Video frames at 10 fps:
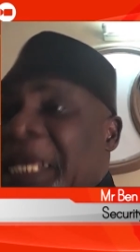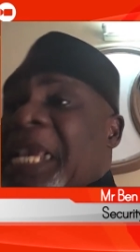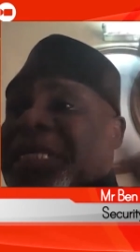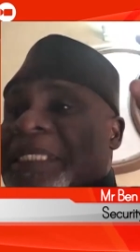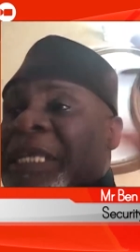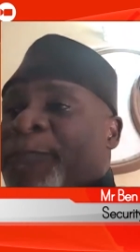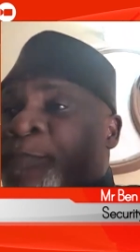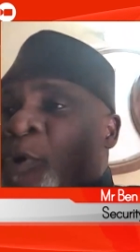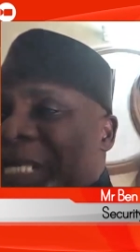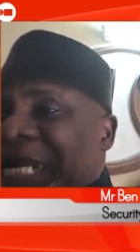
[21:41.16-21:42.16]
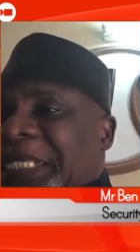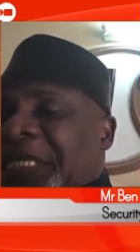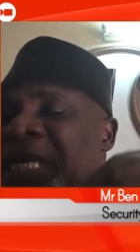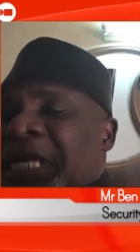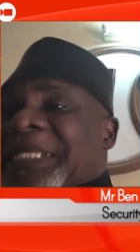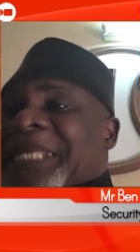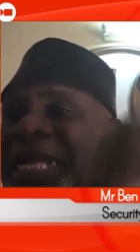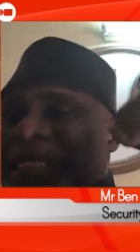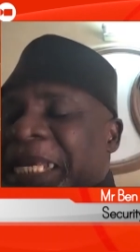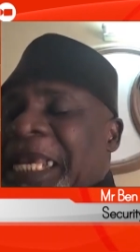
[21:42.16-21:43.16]
is the police
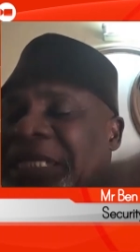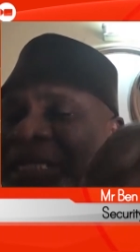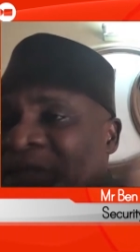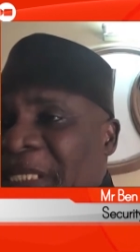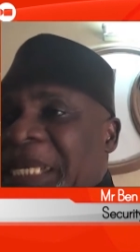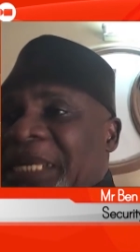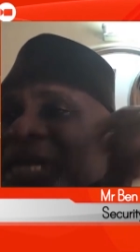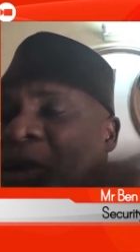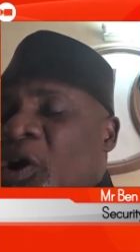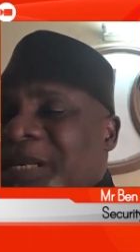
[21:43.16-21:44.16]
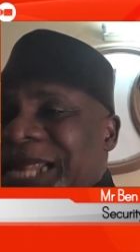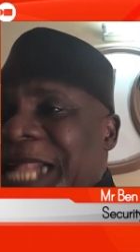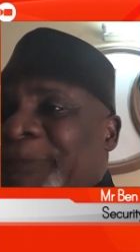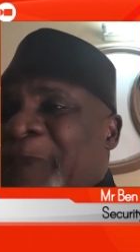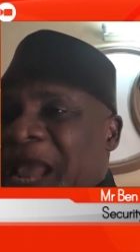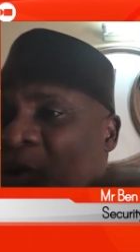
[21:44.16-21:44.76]
that is really recognized by